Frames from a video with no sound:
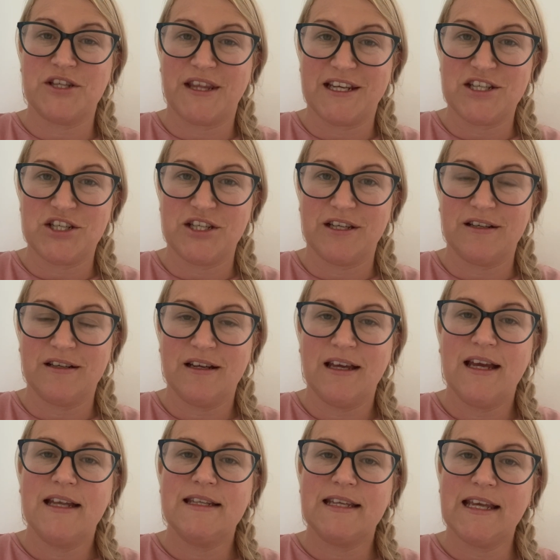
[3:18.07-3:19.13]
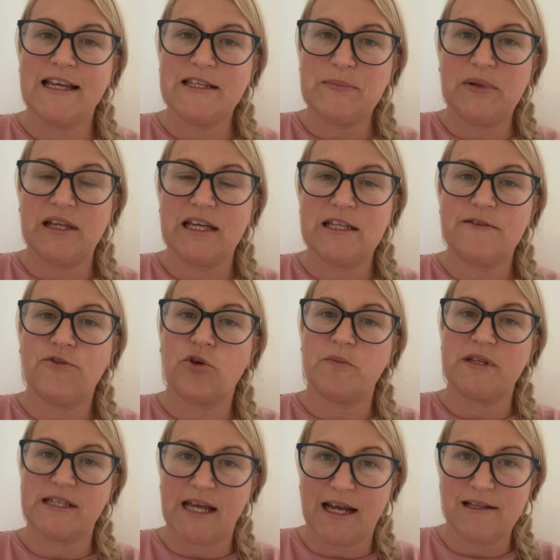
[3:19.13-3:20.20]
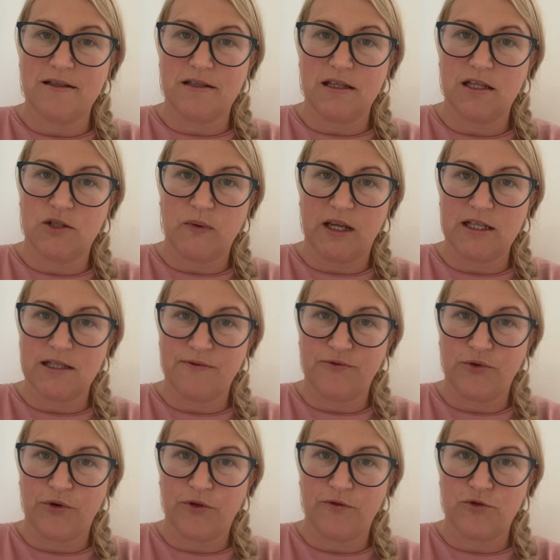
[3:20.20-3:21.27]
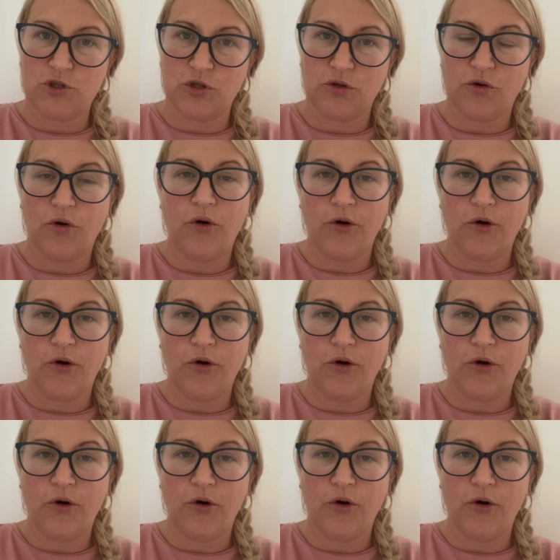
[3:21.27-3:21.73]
this year takes place from Saturday the 24th of June